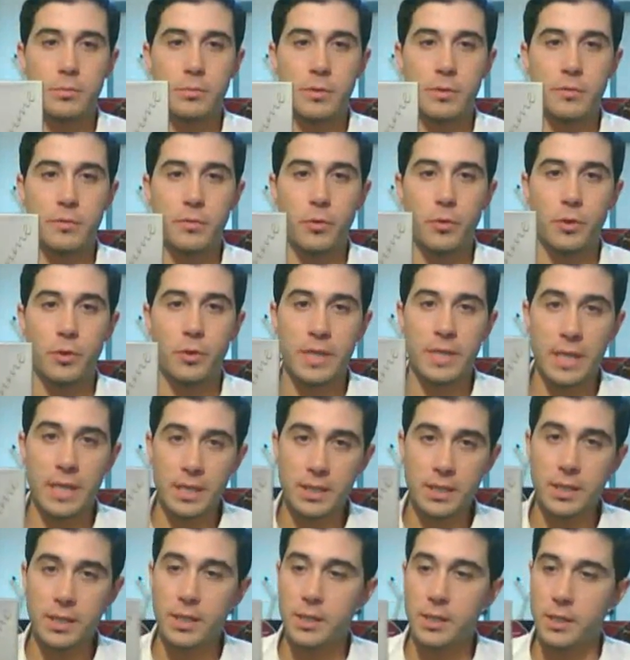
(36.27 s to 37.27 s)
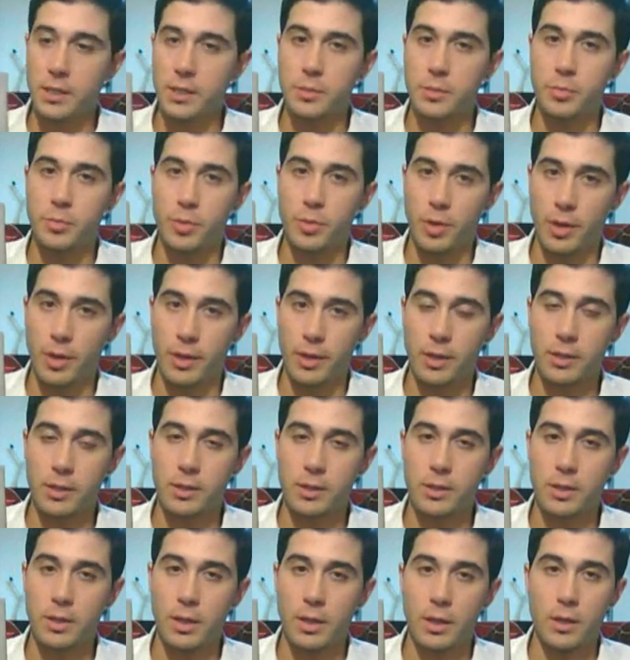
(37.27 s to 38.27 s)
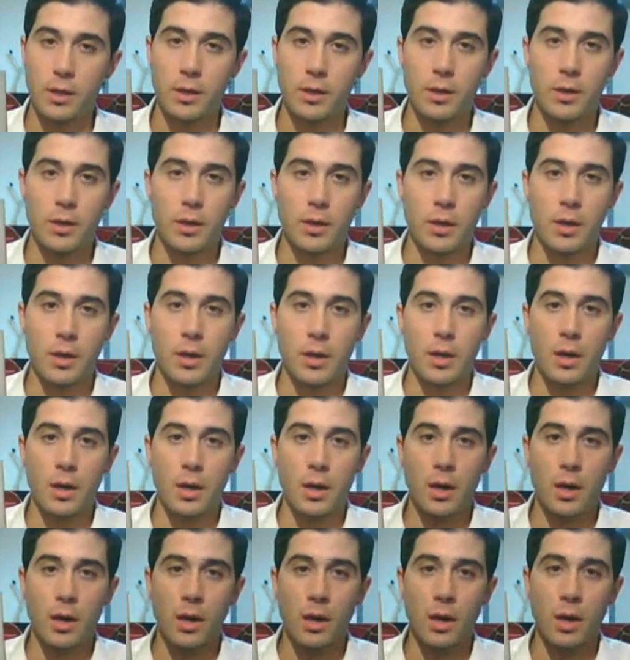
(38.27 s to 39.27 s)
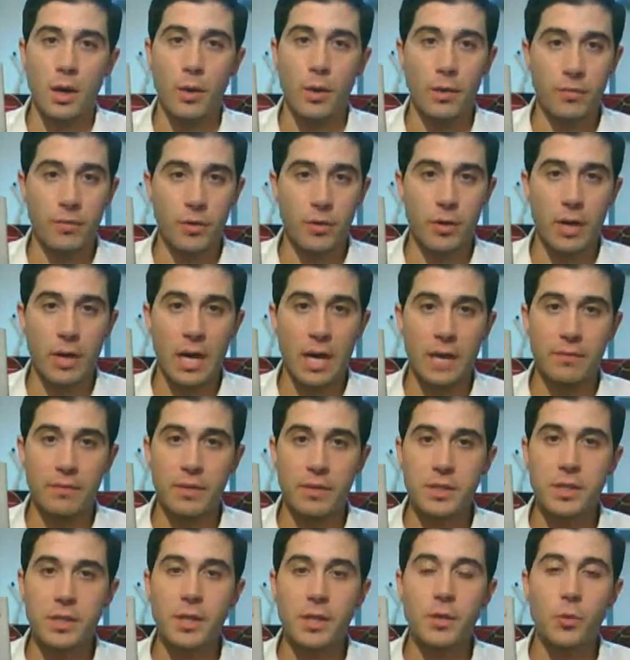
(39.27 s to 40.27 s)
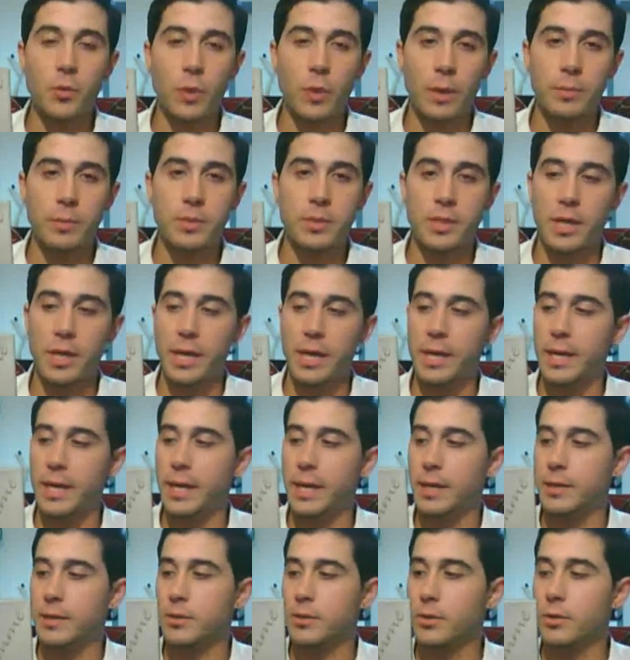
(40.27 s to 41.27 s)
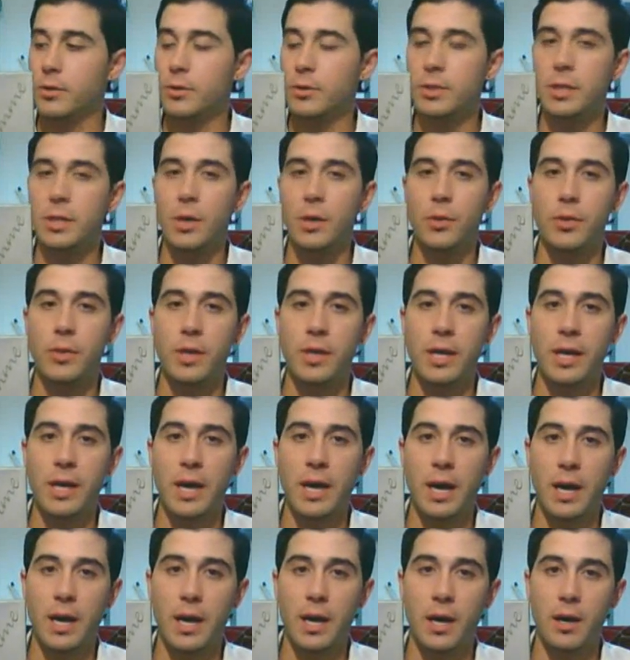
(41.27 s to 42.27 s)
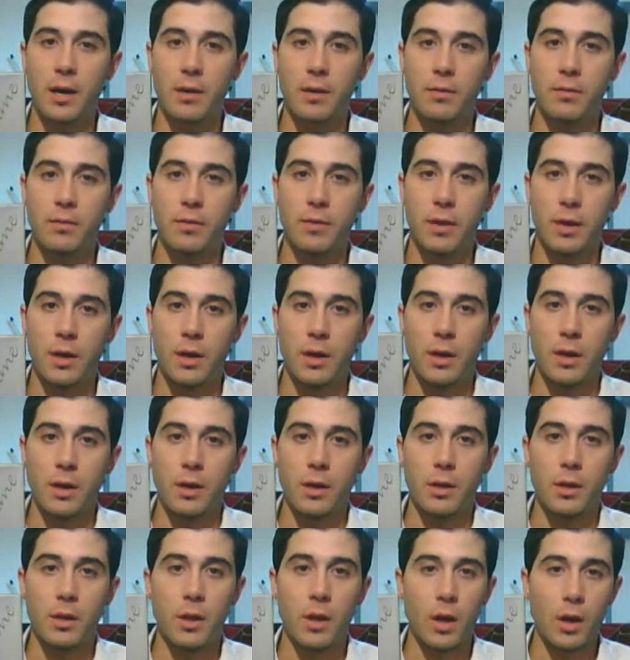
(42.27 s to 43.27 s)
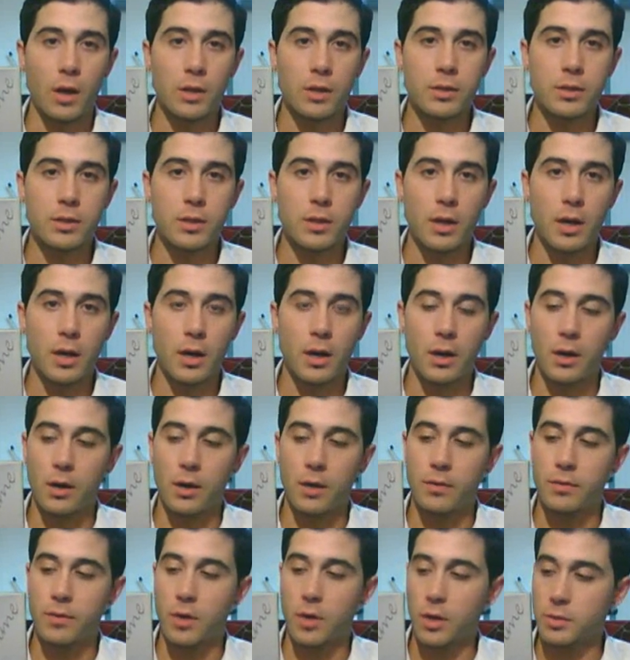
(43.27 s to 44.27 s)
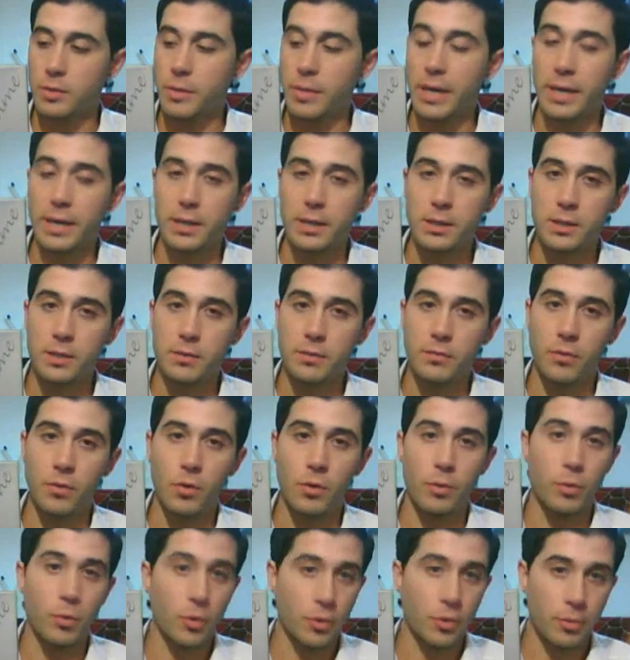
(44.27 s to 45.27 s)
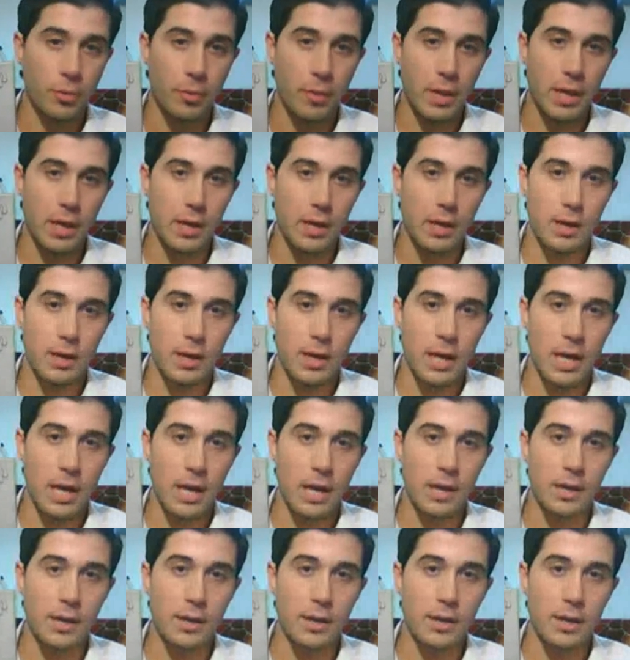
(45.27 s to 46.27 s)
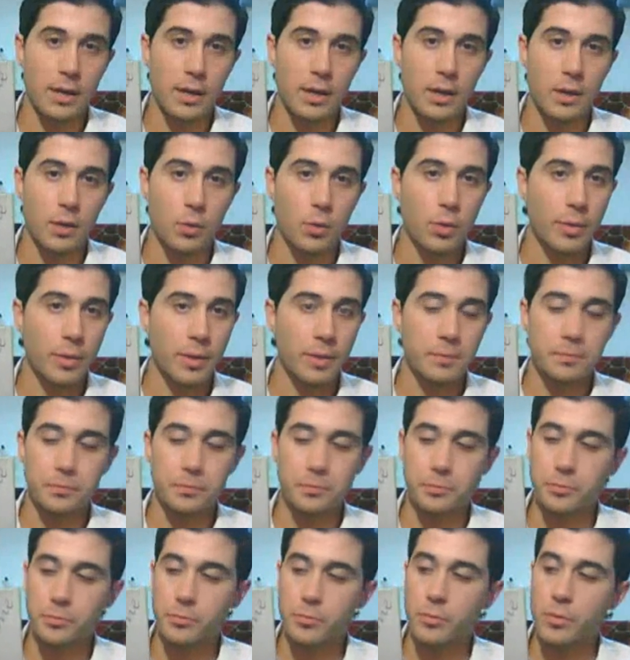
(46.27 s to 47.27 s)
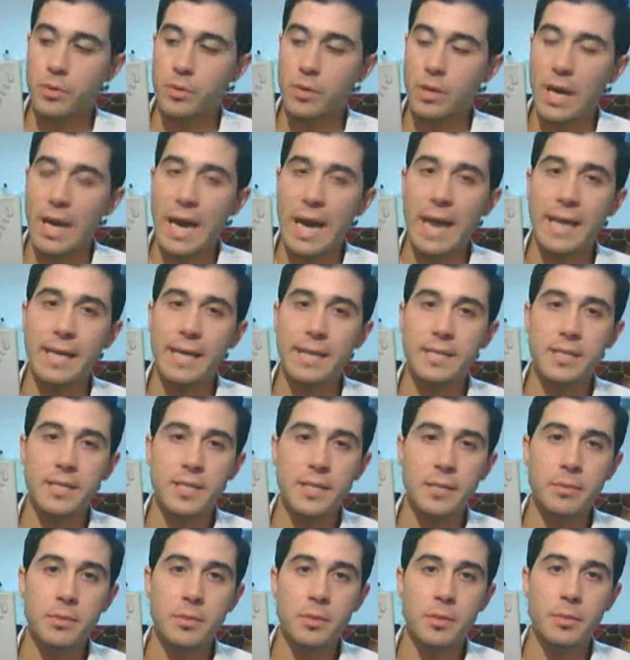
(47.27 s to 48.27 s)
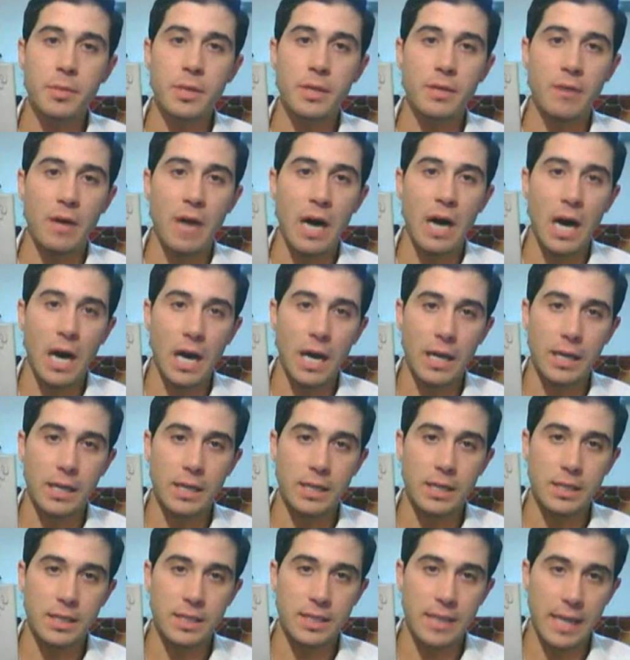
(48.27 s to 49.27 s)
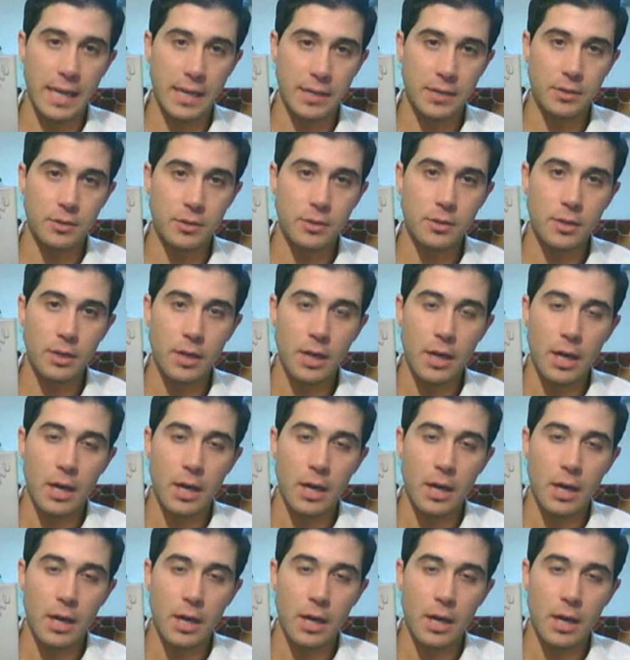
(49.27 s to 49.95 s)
before testing this product. However, I visited the website and it turns out they have lots of cosmetics for both men and women. And it seemed to be of a high standard.